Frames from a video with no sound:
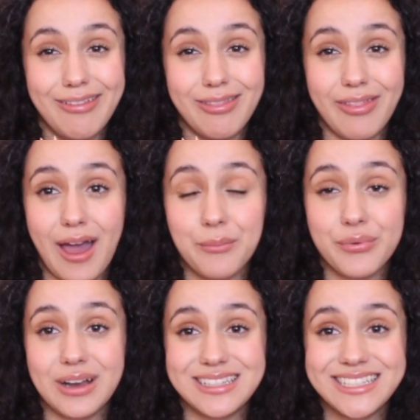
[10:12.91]
that
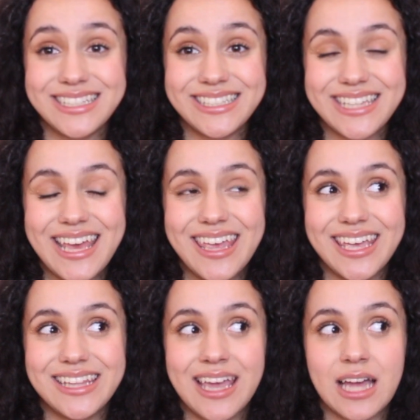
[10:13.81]
present,
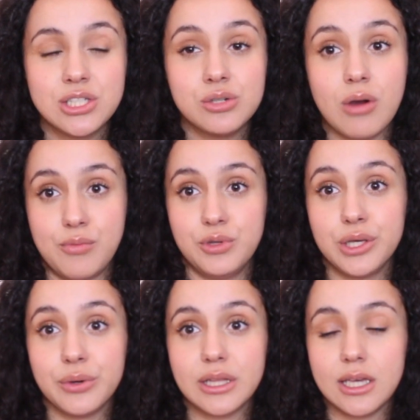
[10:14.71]
and they had to grow up
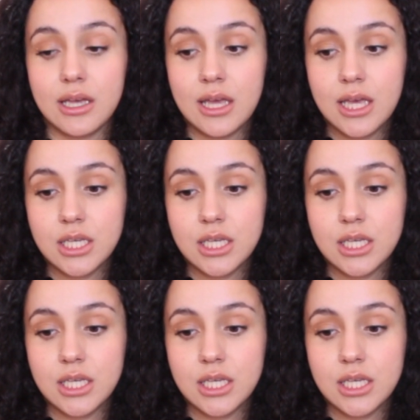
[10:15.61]
really quickly.